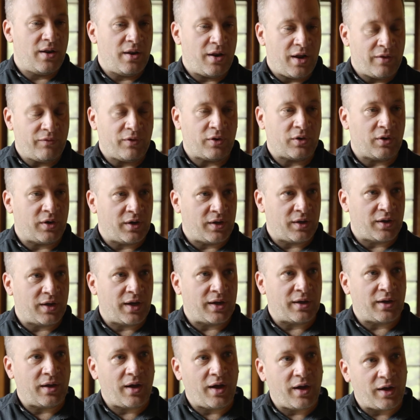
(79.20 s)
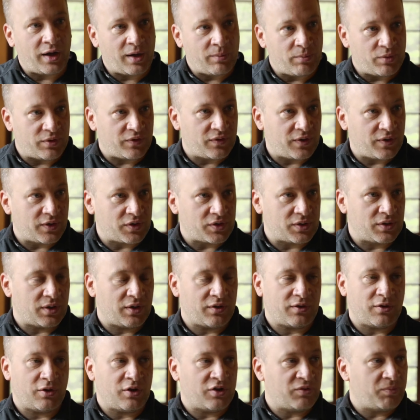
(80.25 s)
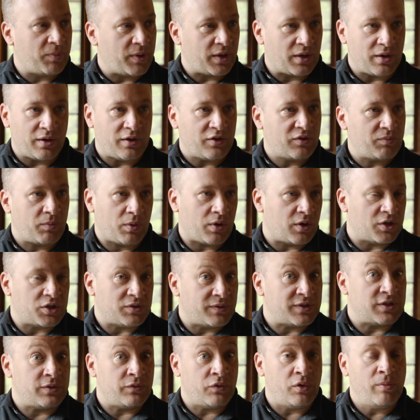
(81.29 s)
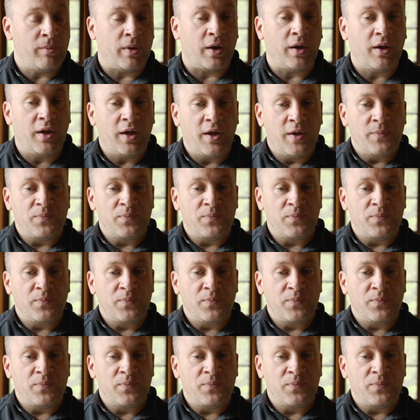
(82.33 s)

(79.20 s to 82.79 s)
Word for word: never going to get a higher position as a hospitalist because she was a woman.